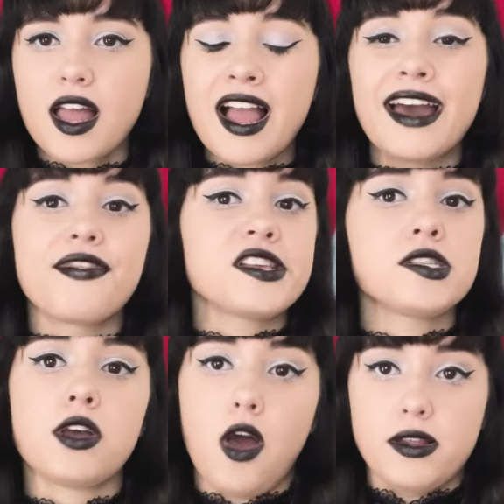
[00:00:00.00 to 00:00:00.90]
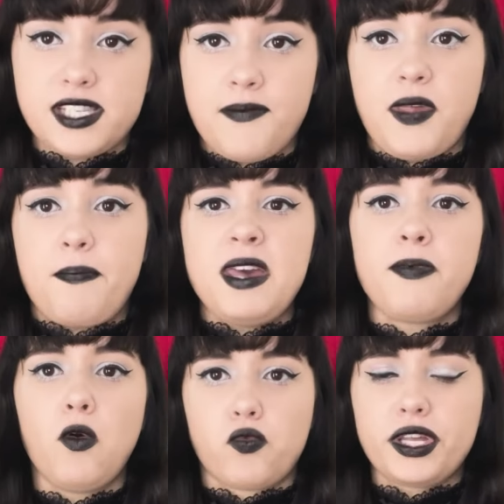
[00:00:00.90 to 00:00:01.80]
And this is a concept that
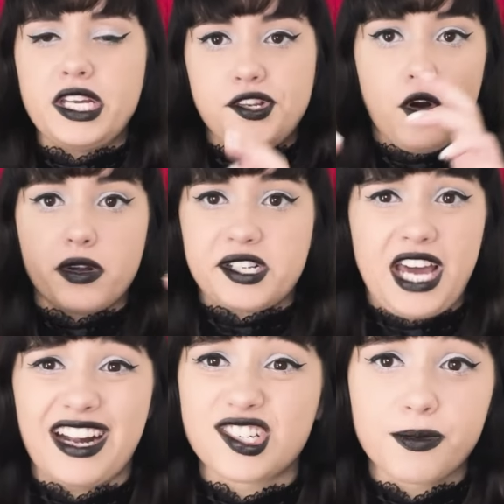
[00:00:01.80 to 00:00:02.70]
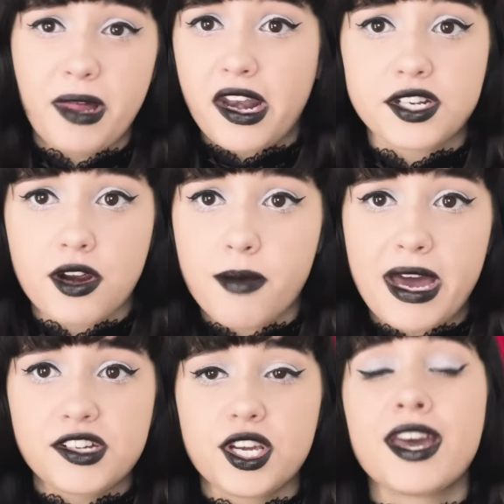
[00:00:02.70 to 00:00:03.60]
people really don't attach to planetary
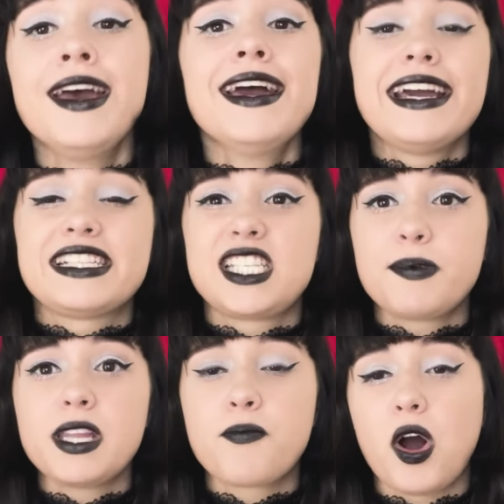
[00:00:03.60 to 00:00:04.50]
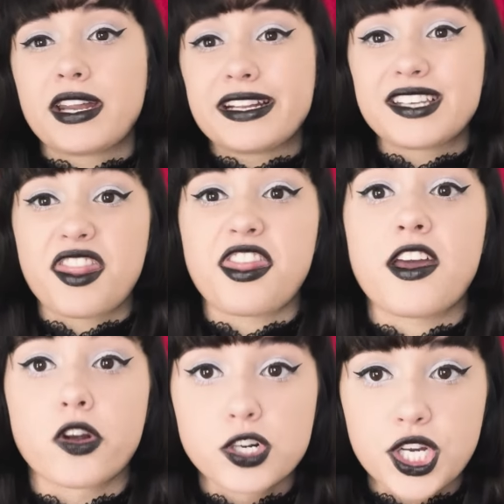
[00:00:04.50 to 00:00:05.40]
magic. It's typically brought into
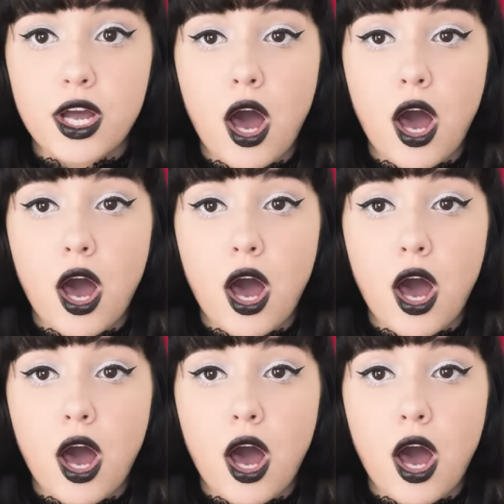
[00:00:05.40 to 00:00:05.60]
theurgic